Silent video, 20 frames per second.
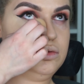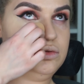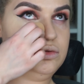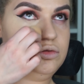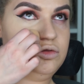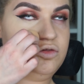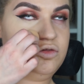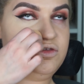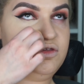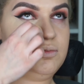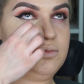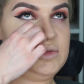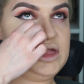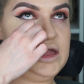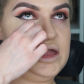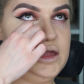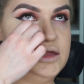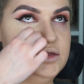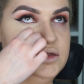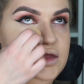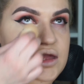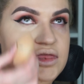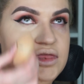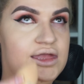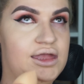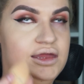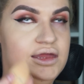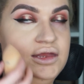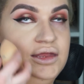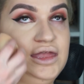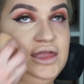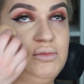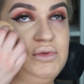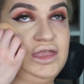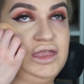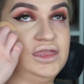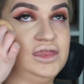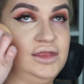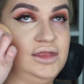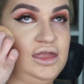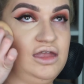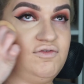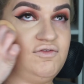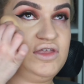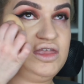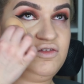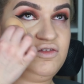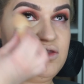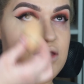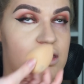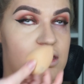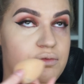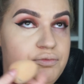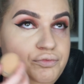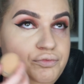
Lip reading: Just because I'm kind like that and I like making her life easier.